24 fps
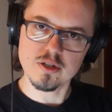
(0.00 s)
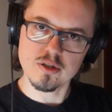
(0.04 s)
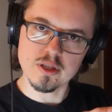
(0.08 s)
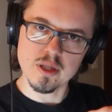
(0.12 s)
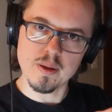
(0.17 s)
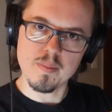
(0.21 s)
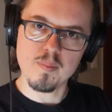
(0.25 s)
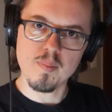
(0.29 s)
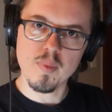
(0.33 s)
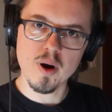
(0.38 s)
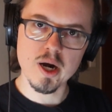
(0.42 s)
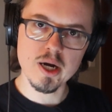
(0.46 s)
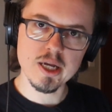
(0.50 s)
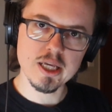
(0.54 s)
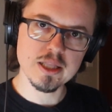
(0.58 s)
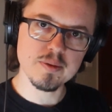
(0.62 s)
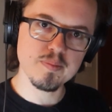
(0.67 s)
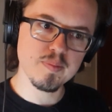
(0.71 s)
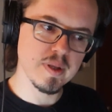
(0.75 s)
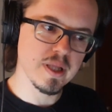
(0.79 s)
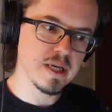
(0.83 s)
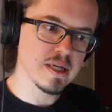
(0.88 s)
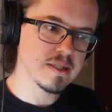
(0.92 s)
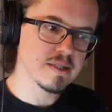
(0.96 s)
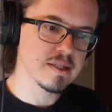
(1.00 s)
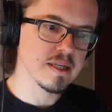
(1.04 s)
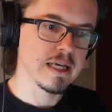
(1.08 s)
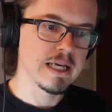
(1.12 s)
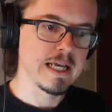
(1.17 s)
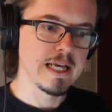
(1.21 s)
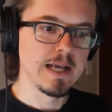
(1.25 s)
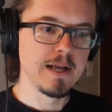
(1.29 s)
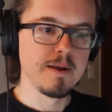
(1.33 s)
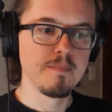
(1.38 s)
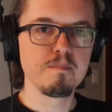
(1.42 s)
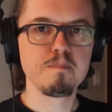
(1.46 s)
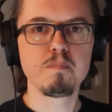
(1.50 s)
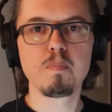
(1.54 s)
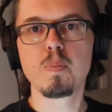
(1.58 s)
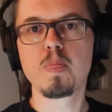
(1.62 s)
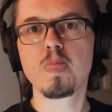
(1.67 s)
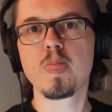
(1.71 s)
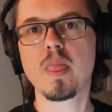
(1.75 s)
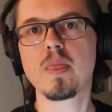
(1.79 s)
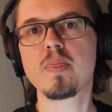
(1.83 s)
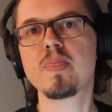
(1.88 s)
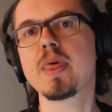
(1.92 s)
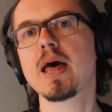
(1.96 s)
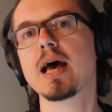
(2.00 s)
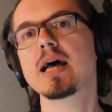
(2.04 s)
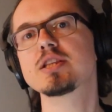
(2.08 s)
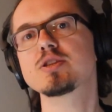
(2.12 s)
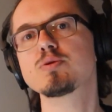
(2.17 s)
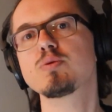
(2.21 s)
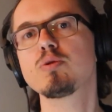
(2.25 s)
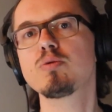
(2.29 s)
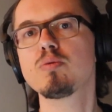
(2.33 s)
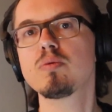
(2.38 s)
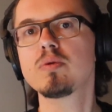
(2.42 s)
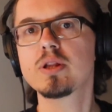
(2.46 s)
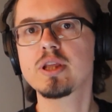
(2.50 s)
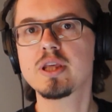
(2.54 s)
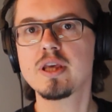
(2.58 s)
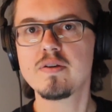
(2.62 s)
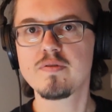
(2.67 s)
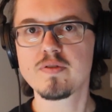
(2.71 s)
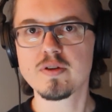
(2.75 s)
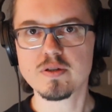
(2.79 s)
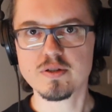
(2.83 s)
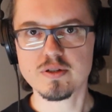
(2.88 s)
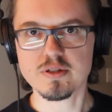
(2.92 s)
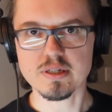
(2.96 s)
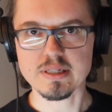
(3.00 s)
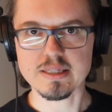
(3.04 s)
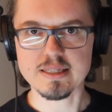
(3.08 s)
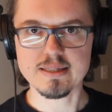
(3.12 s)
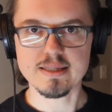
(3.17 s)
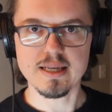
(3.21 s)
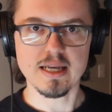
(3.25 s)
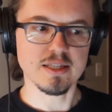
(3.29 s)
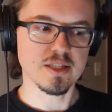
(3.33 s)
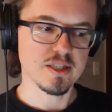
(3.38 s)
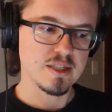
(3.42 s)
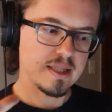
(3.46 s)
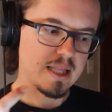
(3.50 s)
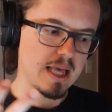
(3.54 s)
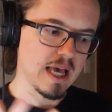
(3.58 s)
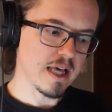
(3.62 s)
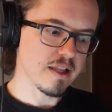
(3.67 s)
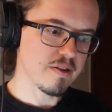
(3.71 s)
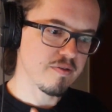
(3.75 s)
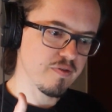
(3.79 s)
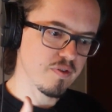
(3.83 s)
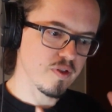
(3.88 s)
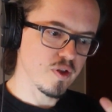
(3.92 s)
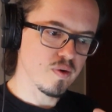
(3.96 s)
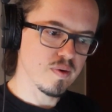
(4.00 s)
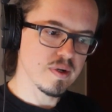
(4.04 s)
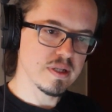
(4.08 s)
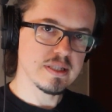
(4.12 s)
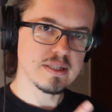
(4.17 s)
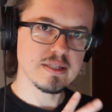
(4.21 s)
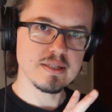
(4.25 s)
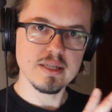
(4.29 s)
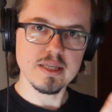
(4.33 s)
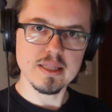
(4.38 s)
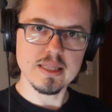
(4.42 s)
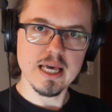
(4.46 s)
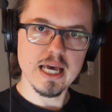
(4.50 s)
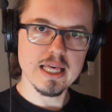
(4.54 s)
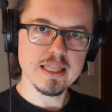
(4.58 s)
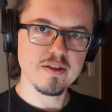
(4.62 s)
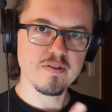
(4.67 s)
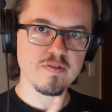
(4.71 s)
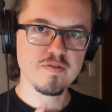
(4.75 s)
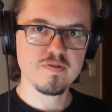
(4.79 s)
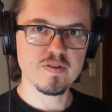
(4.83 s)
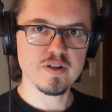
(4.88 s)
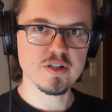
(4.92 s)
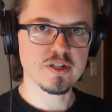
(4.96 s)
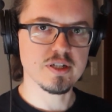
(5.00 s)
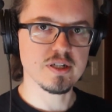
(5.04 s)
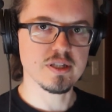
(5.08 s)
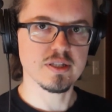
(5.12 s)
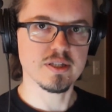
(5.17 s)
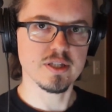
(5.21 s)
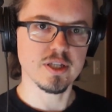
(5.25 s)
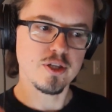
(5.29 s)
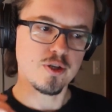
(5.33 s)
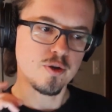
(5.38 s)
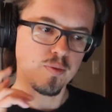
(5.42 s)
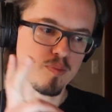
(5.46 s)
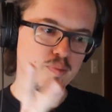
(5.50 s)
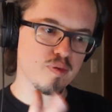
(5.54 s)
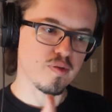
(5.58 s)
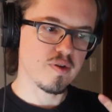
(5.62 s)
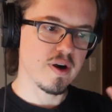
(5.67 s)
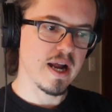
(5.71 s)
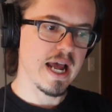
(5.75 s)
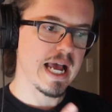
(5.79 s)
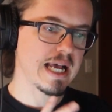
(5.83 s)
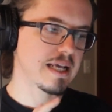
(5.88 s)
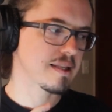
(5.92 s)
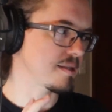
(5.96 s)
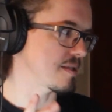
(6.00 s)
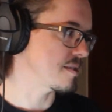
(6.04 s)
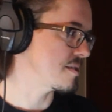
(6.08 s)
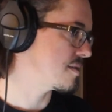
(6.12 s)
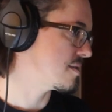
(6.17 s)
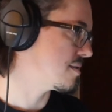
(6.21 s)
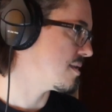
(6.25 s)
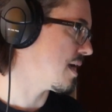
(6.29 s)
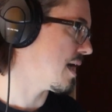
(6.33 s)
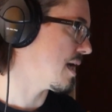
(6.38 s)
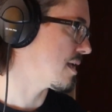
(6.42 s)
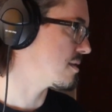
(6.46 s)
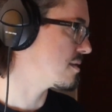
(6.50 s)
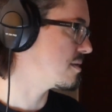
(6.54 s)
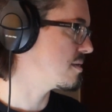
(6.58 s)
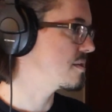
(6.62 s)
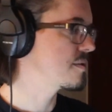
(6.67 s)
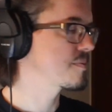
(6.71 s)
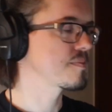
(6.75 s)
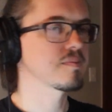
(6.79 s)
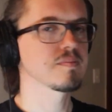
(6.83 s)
on the marketplace, that's what will give you success. That fluency, that efficiency. You practice that.